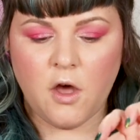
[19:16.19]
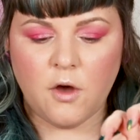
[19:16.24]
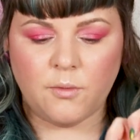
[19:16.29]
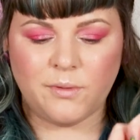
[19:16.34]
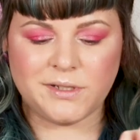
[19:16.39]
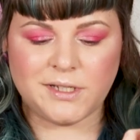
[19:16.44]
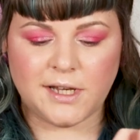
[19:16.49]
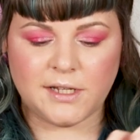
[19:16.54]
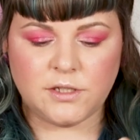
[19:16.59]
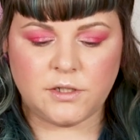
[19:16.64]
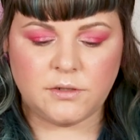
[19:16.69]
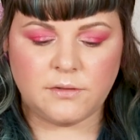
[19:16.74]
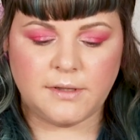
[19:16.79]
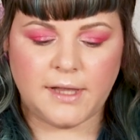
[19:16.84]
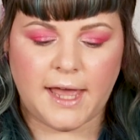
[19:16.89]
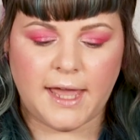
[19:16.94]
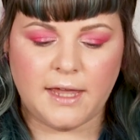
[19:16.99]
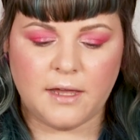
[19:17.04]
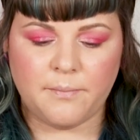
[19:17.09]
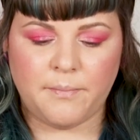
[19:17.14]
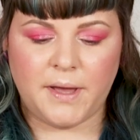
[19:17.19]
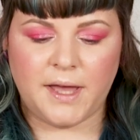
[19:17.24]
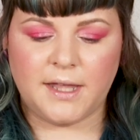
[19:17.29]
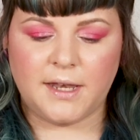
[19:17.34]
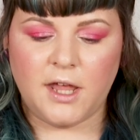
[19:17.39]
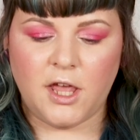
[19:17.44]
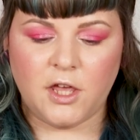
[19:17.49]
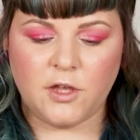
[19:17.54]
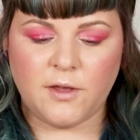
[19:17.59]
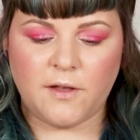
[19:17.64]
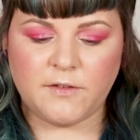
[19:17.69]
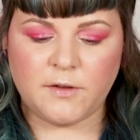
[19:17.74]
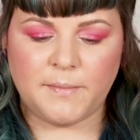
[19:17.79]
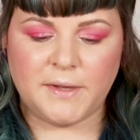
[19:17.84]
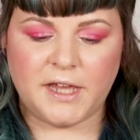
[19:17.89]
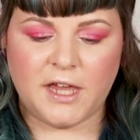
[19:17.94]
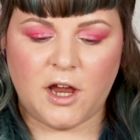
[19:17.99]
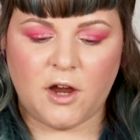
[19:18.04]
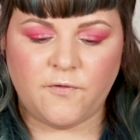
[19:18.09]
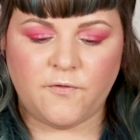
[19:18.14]
which I do like, but you have to be
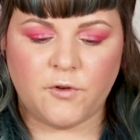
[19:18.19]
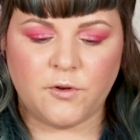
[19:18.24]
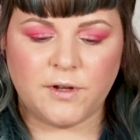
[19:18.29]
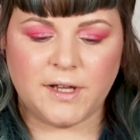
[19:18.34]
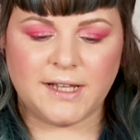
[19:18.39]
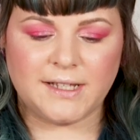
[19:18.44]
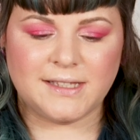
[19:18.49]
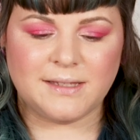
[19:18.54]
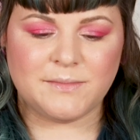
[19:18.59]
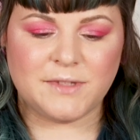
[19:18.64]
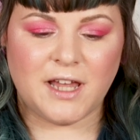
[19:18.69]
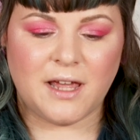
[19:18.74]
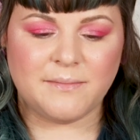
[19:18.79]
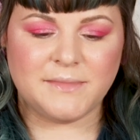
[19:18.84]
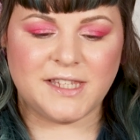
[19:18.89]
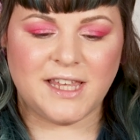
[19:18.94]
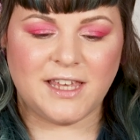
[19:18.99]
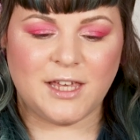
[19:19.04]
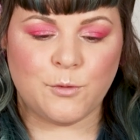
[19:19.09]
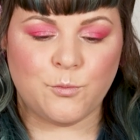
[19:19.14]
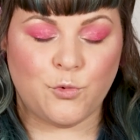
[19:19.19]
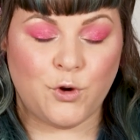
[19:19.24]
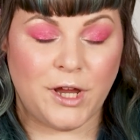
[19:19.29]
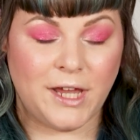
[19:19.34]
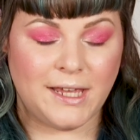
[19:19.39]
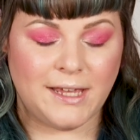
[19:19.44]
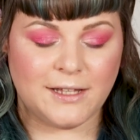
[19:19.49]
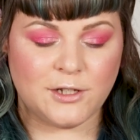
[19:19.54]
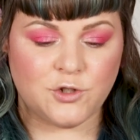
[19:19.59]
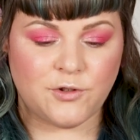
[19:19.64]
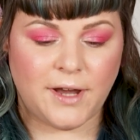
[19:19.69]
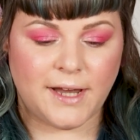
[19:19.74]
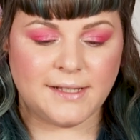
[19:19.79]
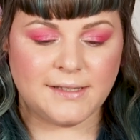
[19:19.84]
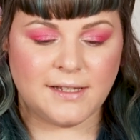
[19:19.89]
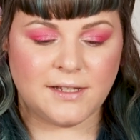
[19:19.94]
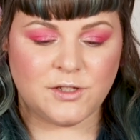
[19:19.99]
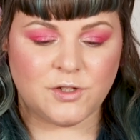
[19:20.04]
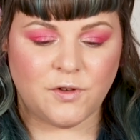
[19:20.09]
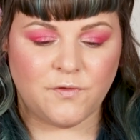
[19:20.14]
careful because sometimes they can break in transit.